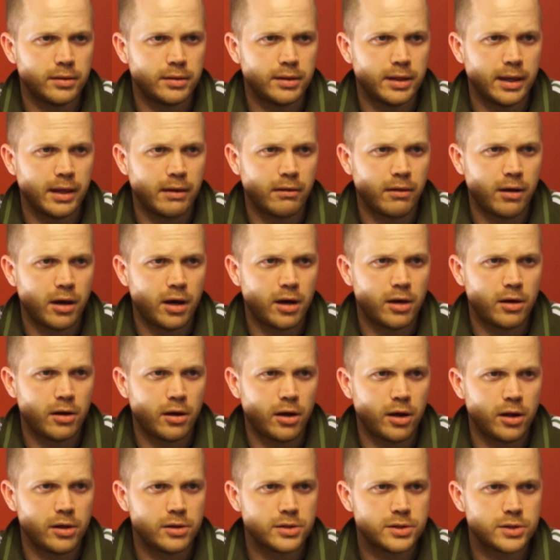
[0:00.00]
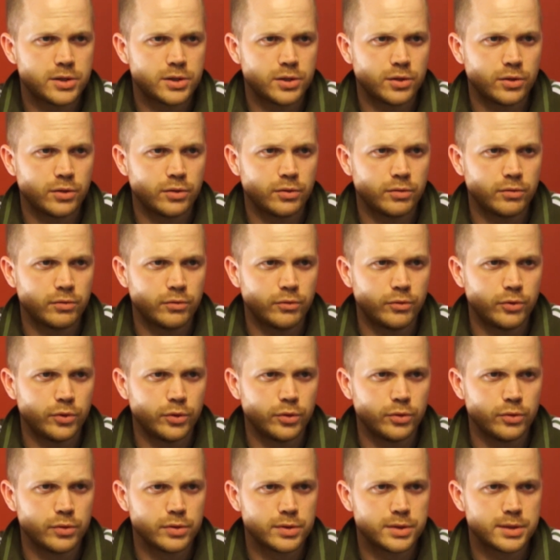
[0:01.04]
there are also
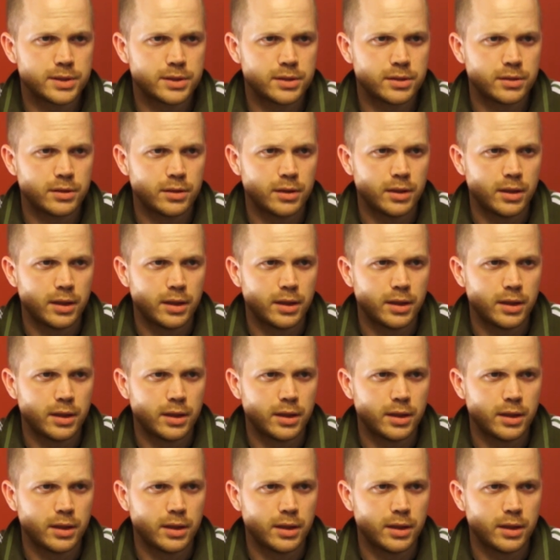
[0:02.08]
rules